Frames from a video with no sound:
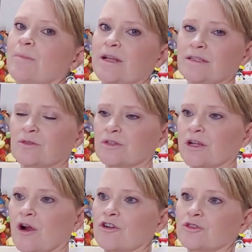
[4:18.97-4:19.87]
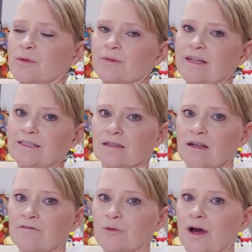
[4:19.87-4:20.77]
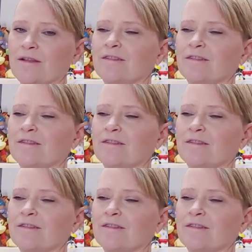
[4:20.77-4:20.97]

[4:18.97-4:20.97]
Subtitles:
but it's really hard to replace a loved one.